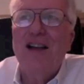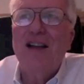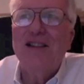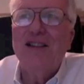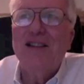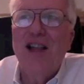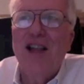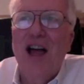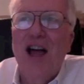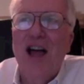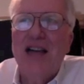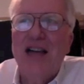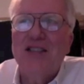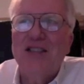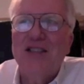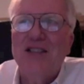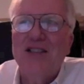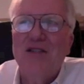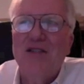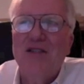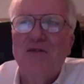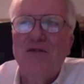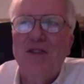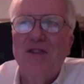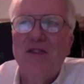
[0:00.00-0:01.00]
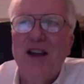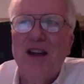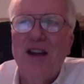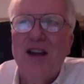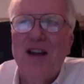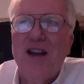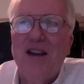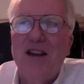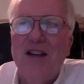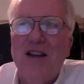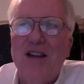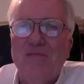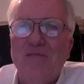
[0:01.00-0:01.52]
Lots of
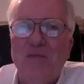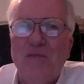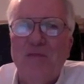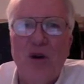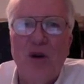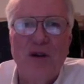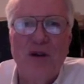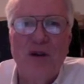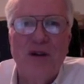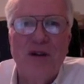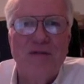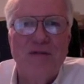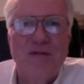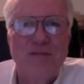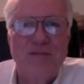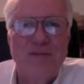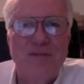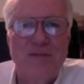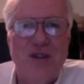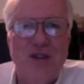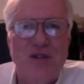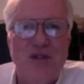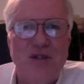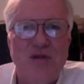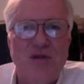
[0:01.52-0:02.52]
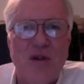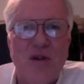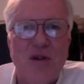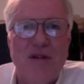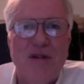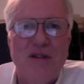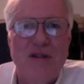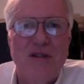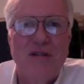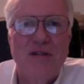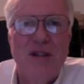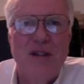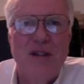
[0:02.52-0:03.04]
motor
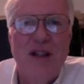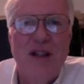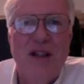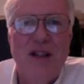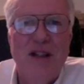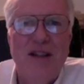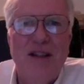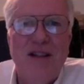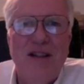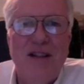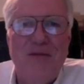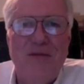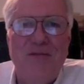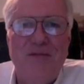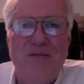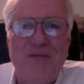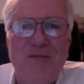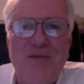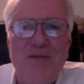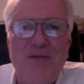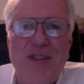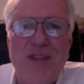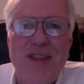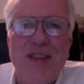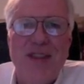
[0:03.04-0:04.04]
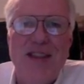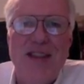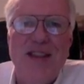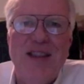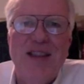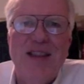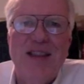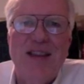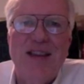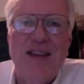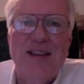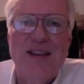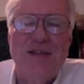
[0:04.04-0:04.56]
control. Yes, but
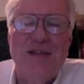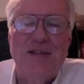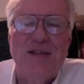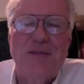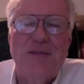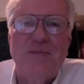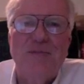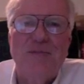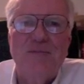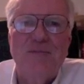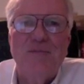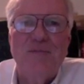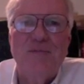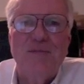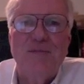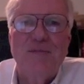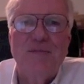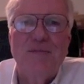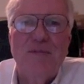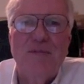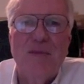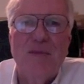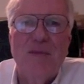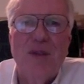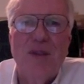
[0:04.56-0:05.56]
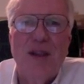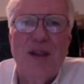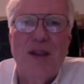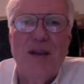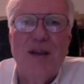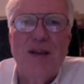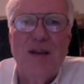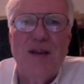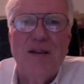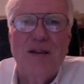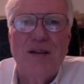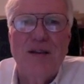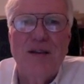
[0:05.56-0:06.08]
recently motors are
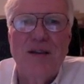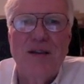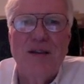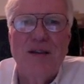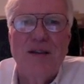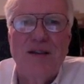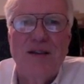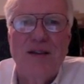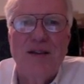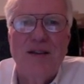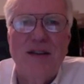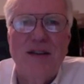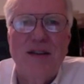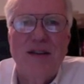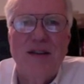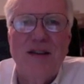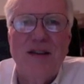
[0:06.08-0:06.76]
quite cheap.